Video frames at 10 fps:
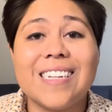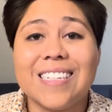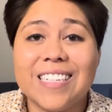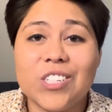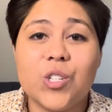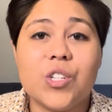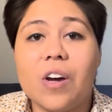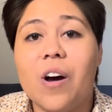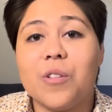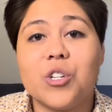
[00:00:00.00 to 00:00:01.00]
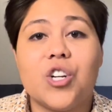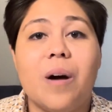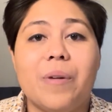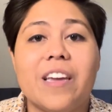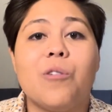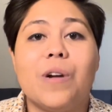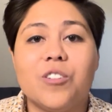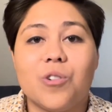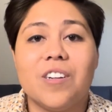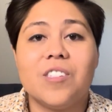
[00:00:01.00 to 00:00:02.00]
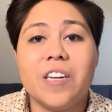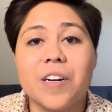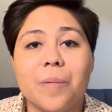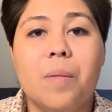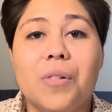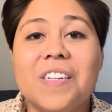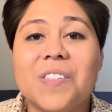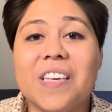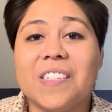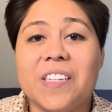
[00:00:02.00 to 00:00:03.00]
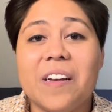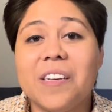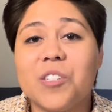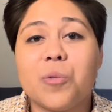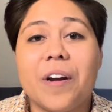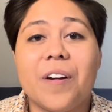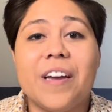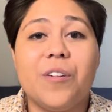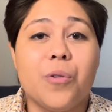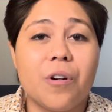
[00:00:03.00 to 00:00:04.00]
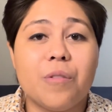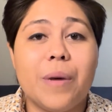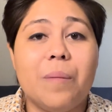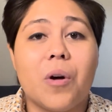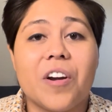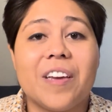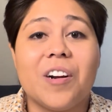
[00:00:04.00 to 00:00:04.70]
addition to other shopping and restaurants here. Plus, the Azalea Square and North Main Market are